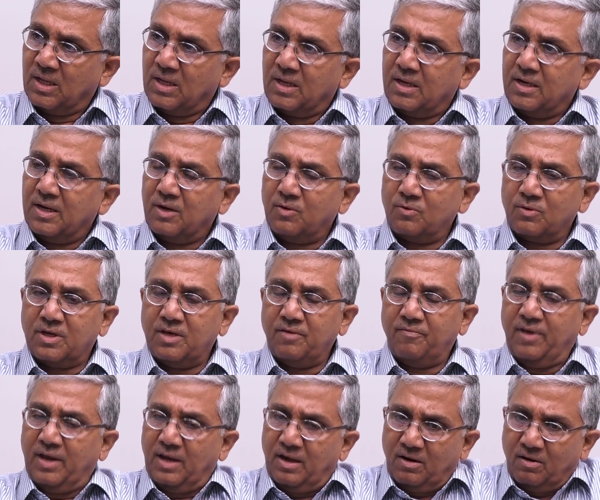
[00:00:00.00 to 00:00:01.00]
Now,
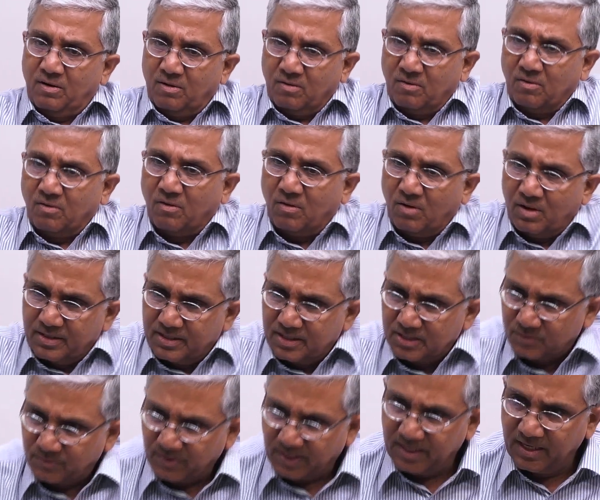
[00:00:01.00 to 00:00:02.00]
giving all
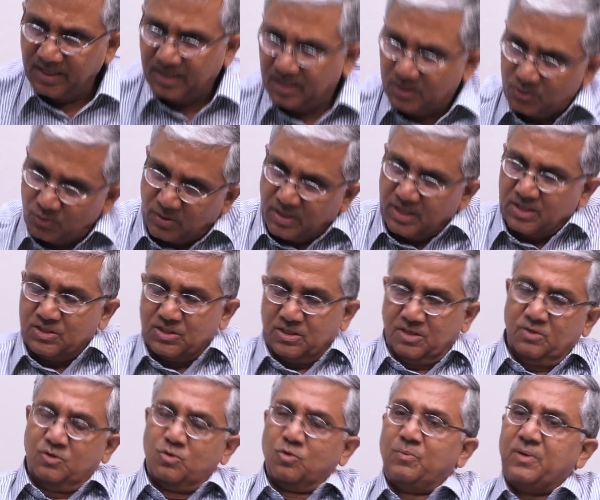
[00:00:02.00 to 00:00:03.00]
this varied
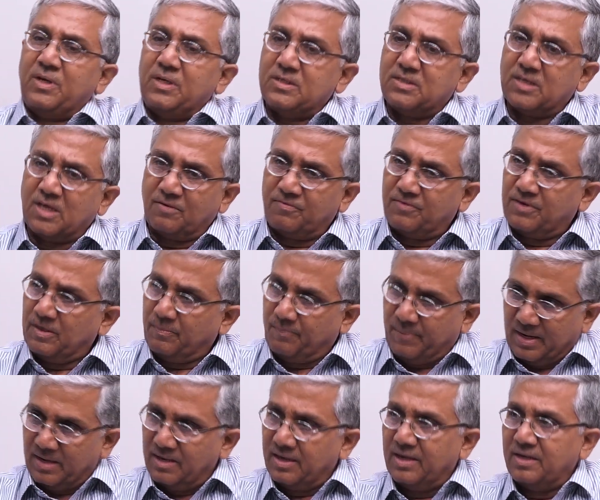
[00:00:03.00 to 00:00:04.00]
education to be
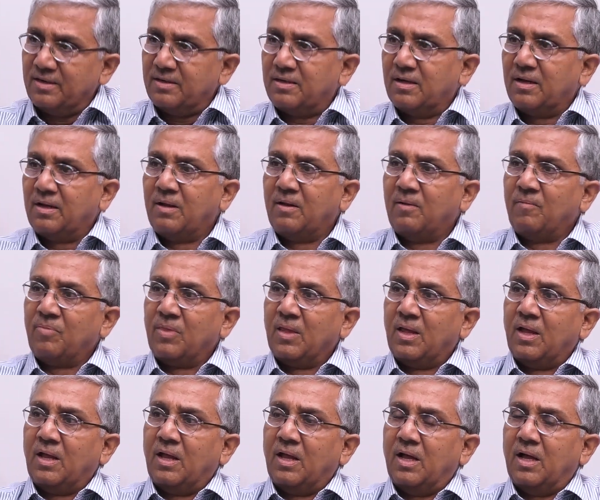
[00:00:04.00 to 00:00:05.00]
self-dependent.
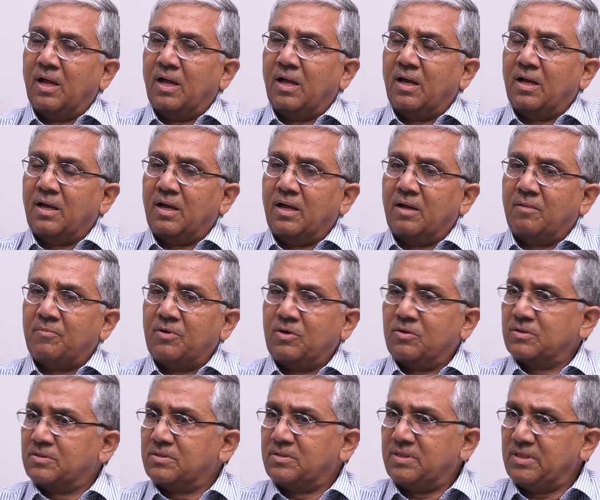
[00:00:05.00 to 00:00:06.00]

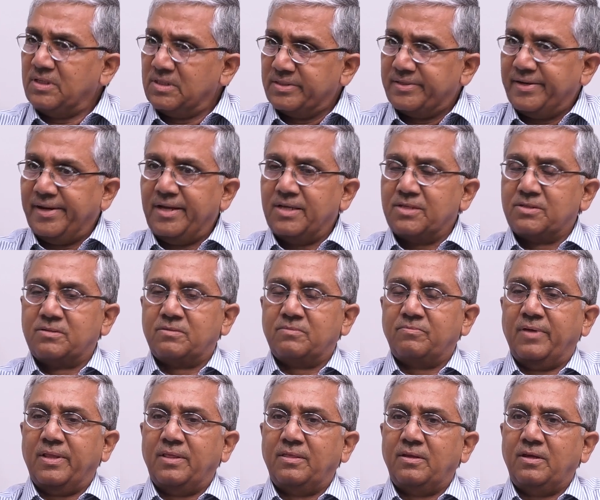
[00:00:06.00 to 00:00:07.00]
Because these days,
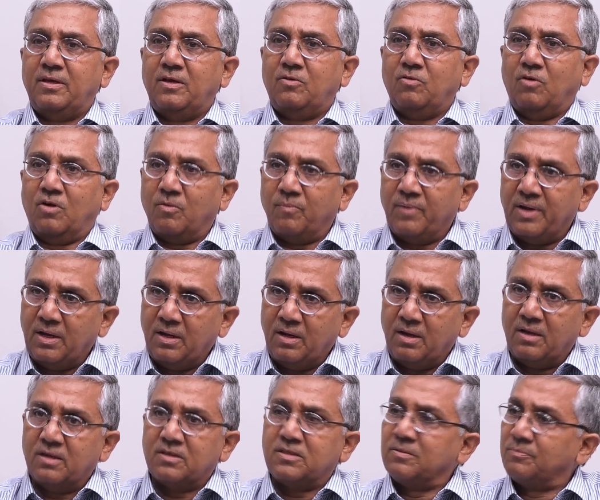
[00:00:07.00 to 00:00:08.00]
when the economy
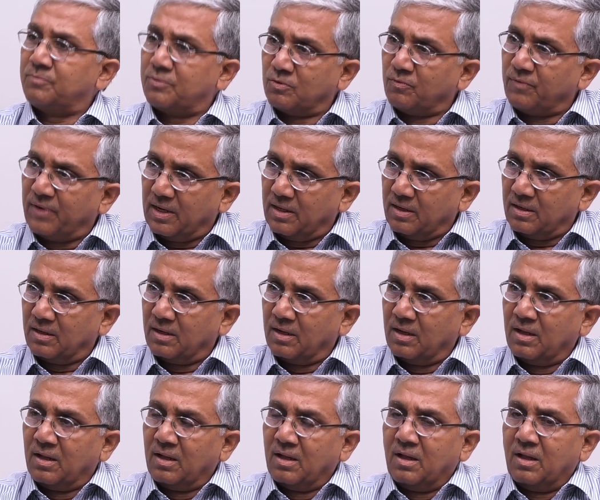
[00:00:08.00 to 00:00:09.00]
is improving,
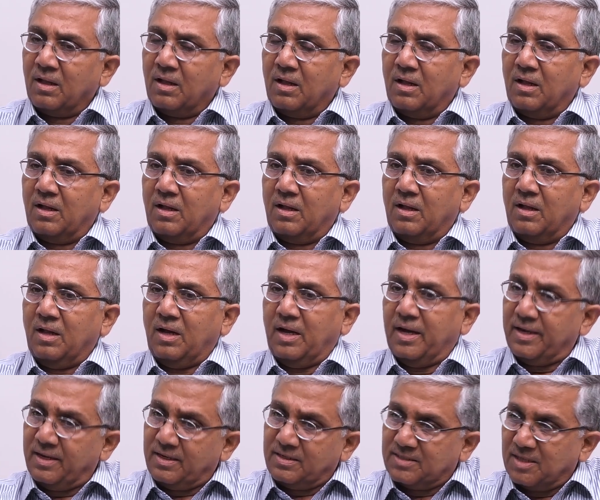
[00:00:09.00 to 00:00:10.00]

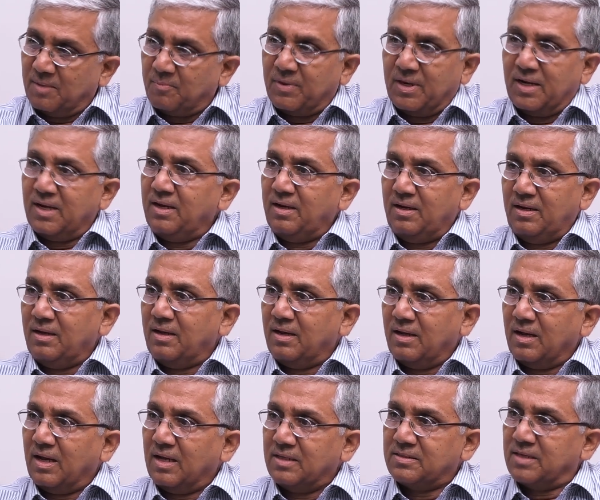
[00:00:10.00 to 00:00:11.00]
hiring somebody
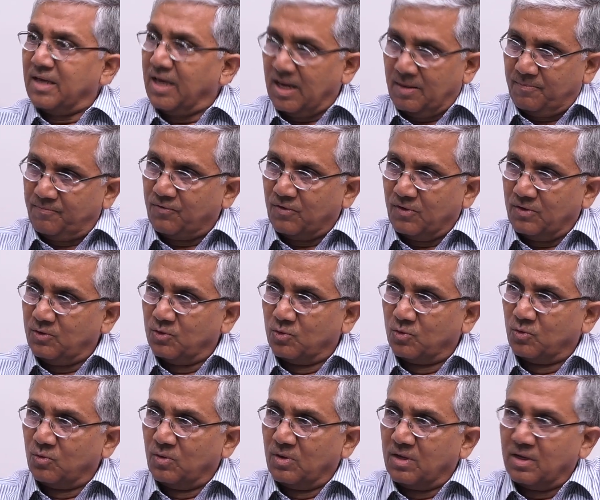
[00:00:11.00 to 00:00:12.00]
as a help for
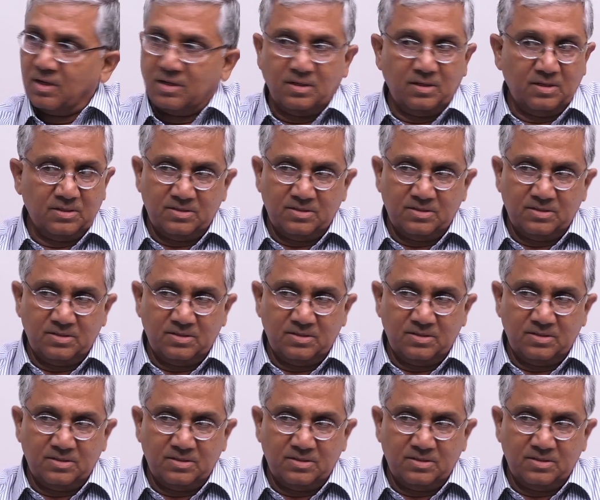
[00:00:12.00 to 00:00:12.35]
you is